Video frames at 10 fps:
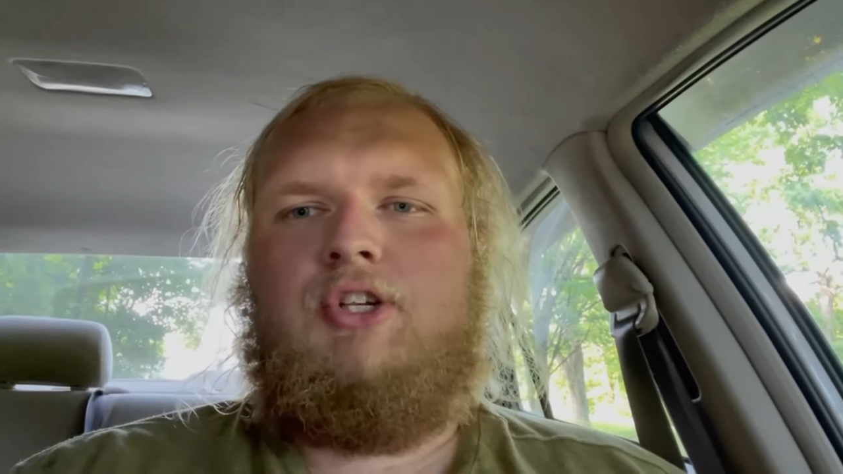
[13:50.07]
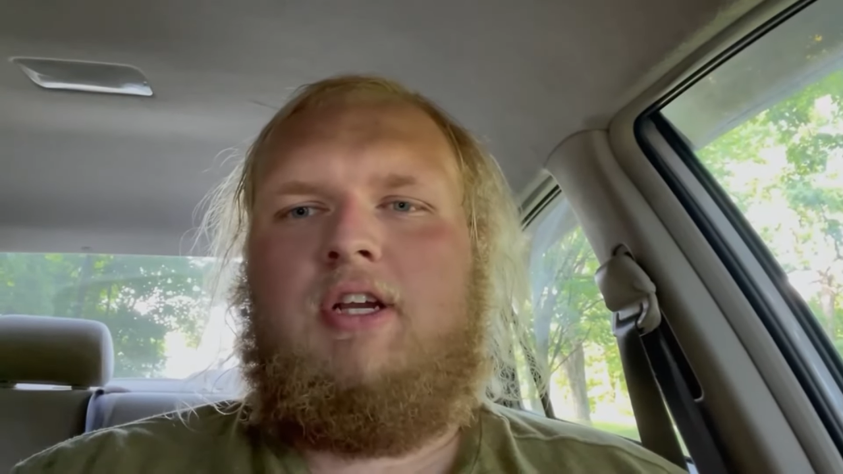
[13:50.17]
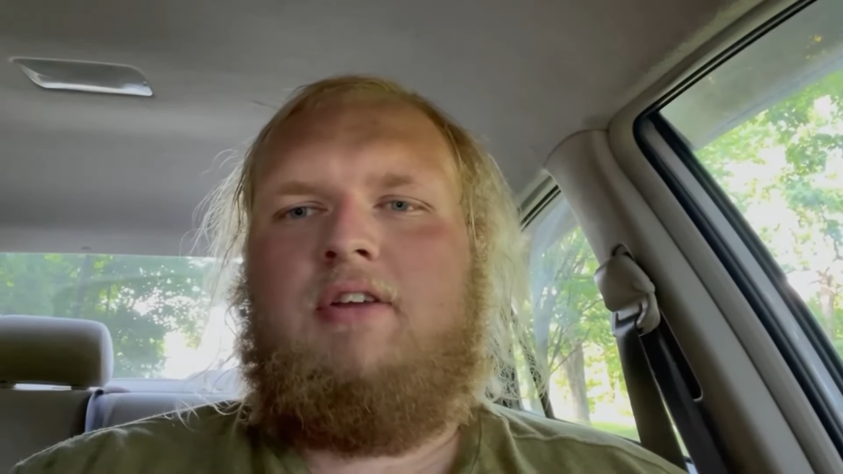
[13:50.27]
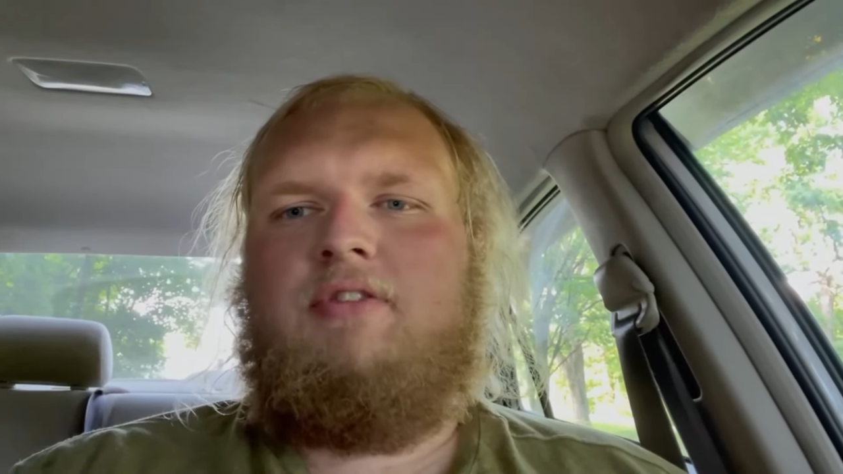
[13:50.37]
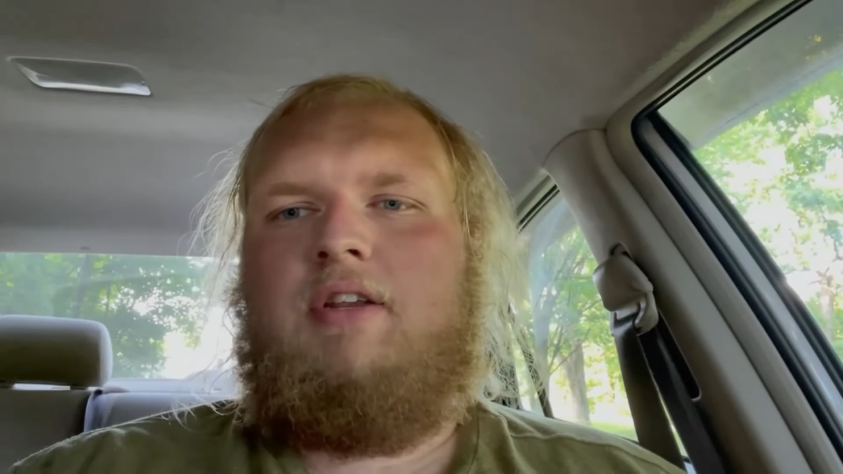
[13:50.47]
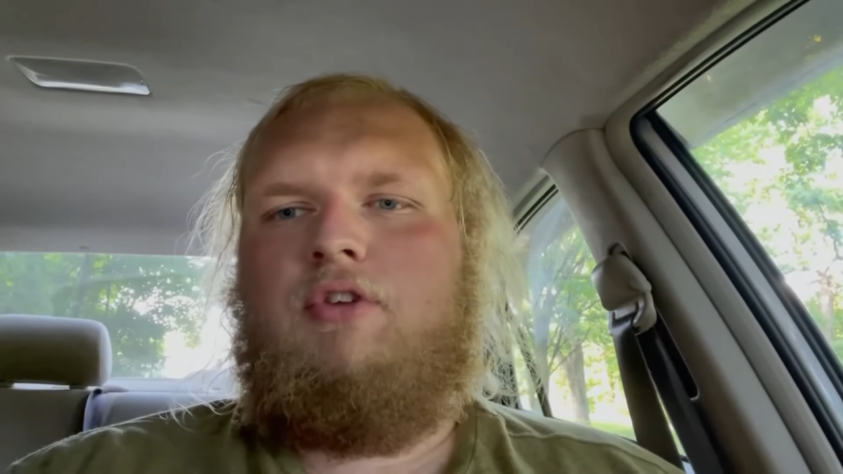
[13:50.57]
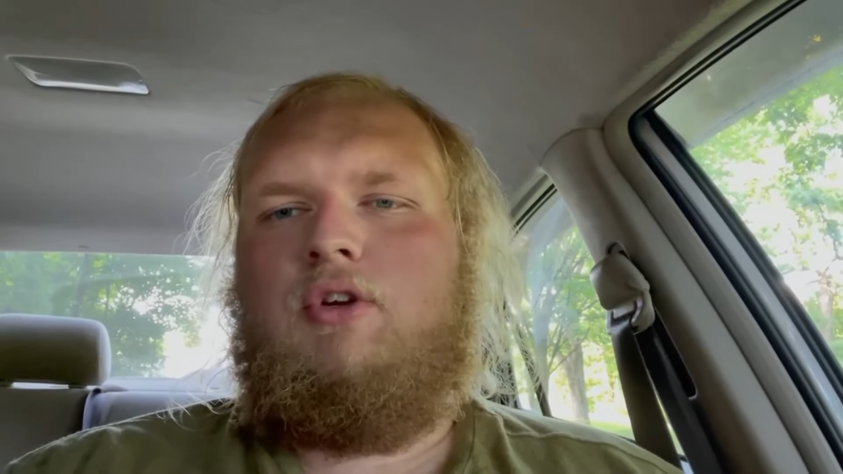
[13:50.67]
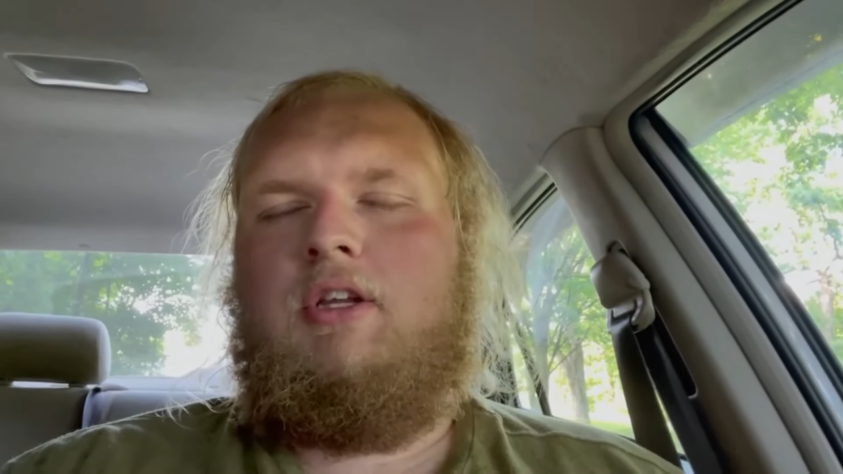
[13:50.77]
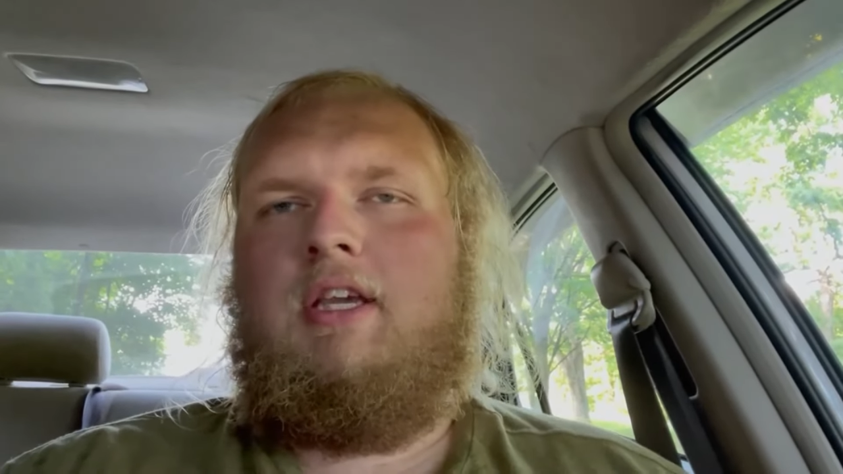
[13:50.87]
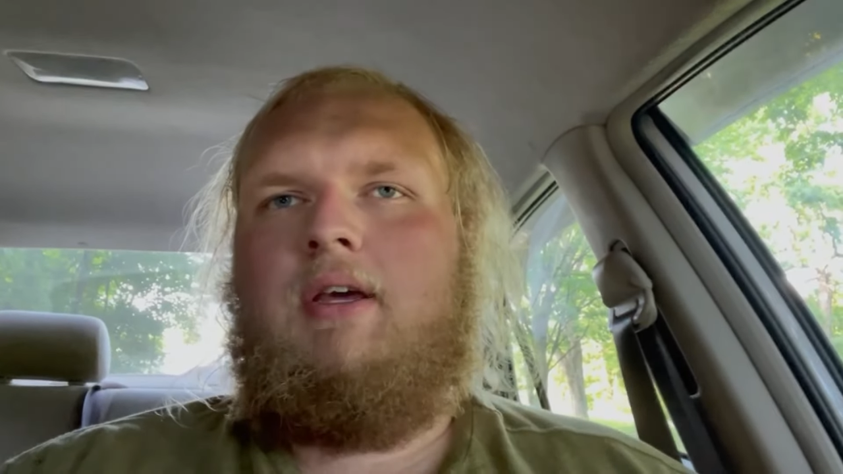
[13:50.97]
Like I said, if you
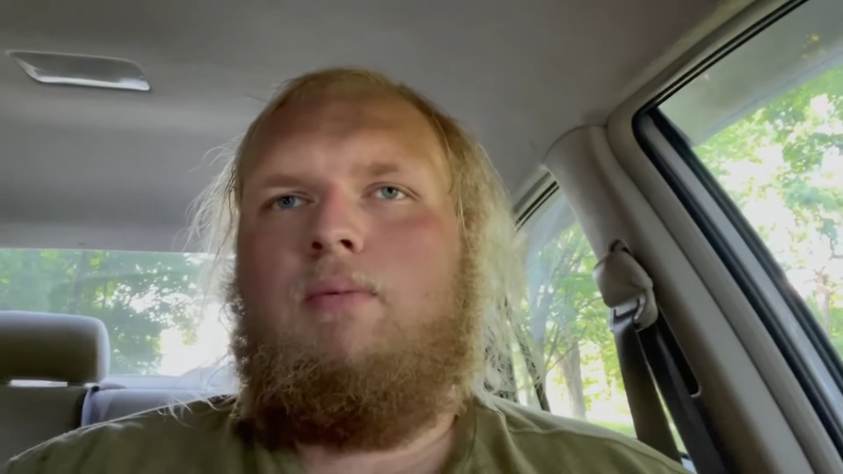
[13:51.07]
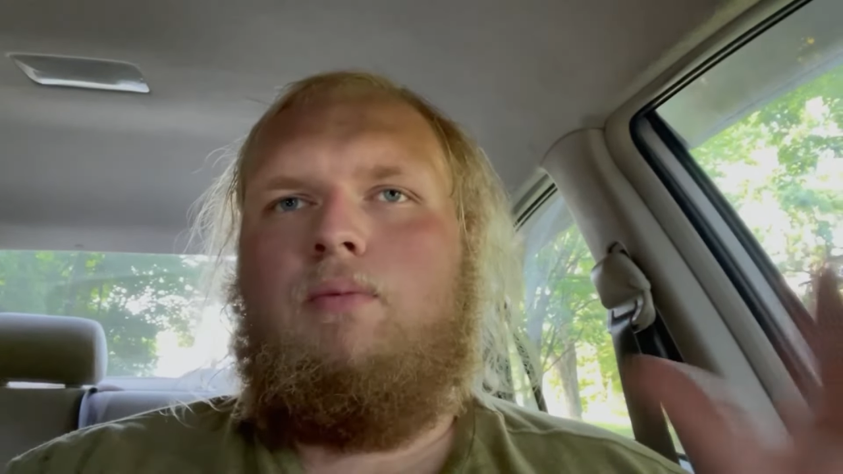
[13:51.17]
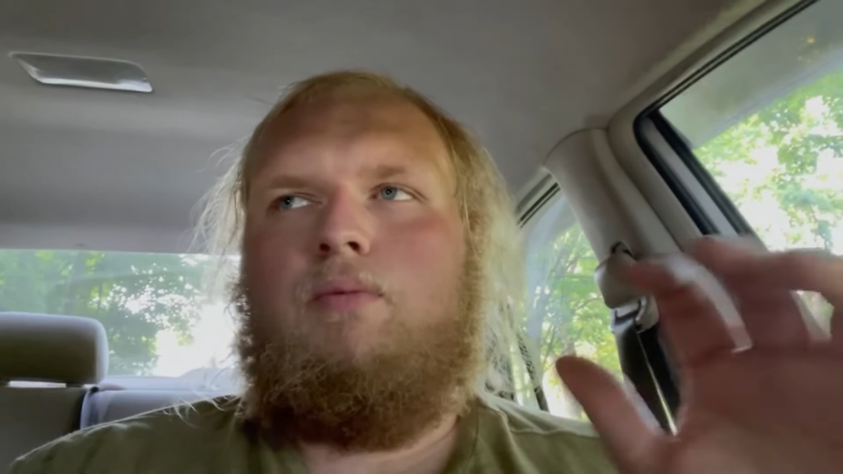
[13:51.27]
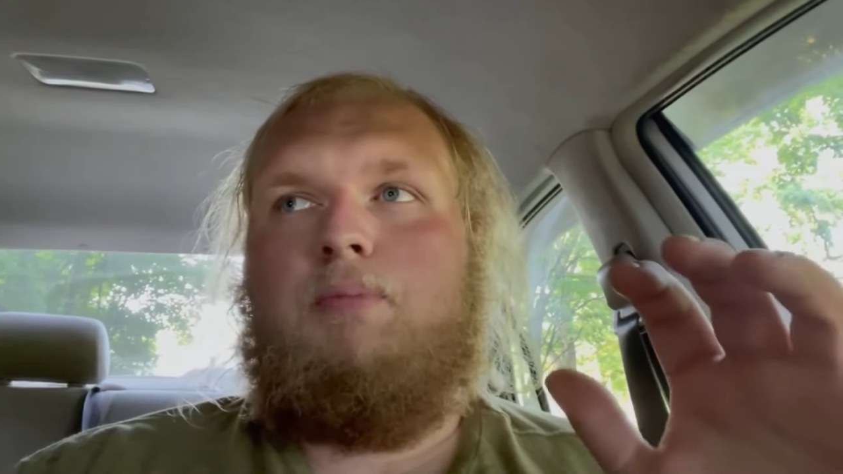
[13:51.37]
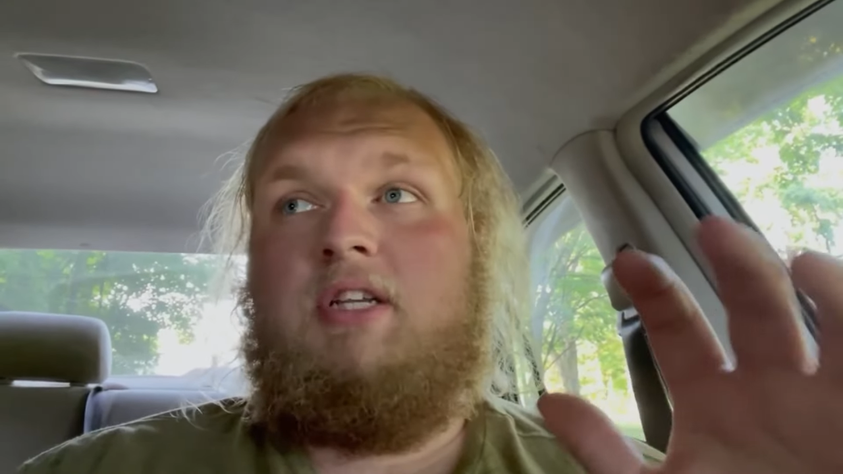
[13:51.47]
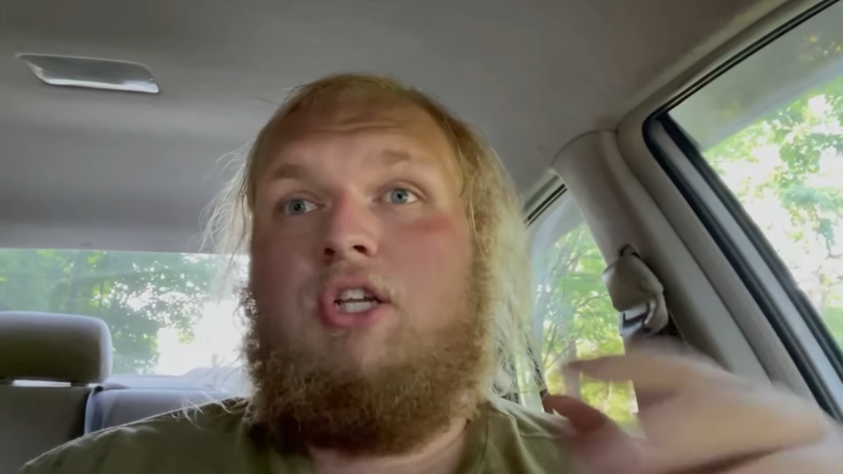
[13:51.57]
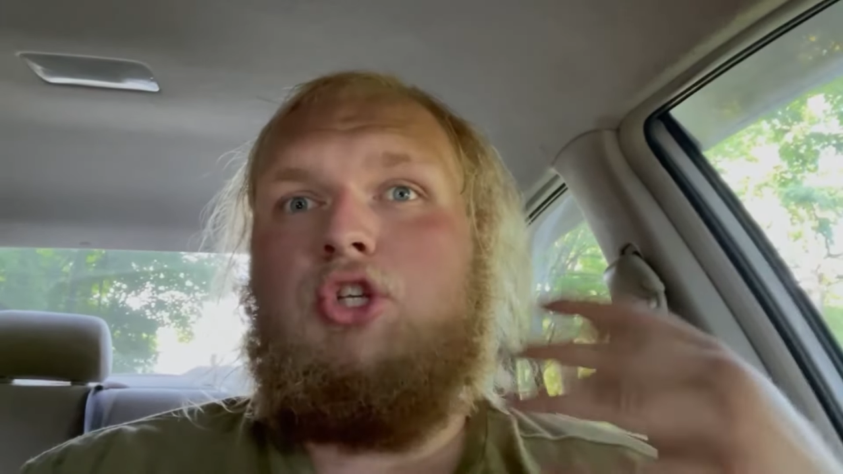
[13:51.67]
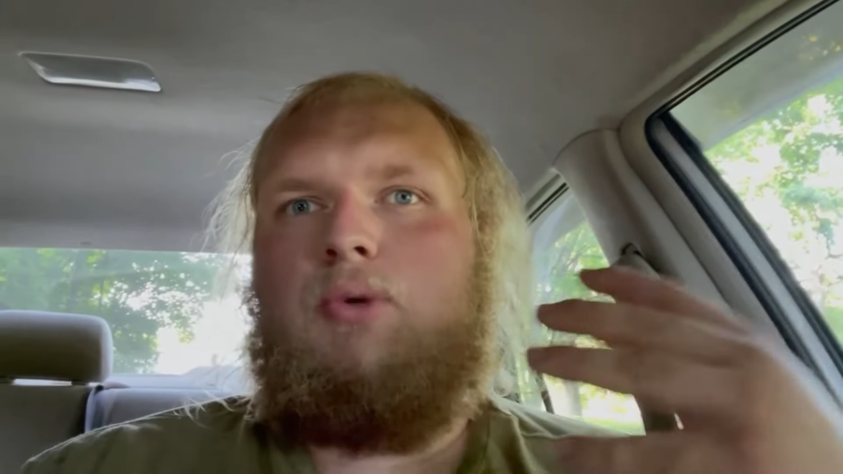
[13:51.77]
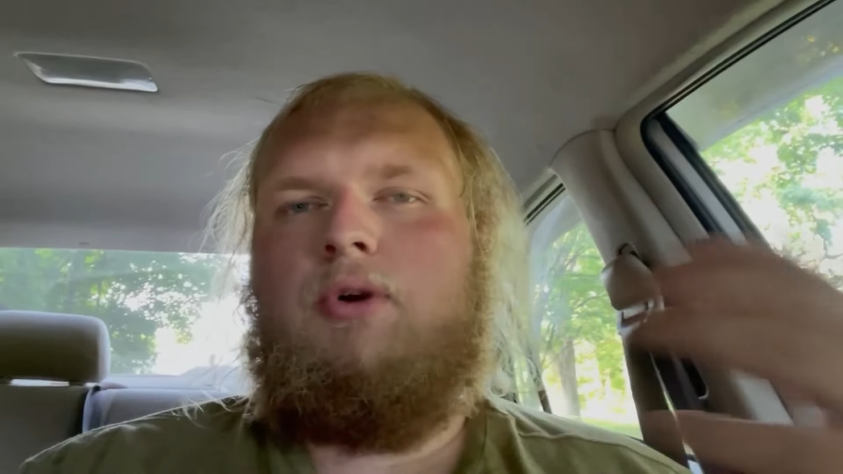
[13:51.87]
could get potentially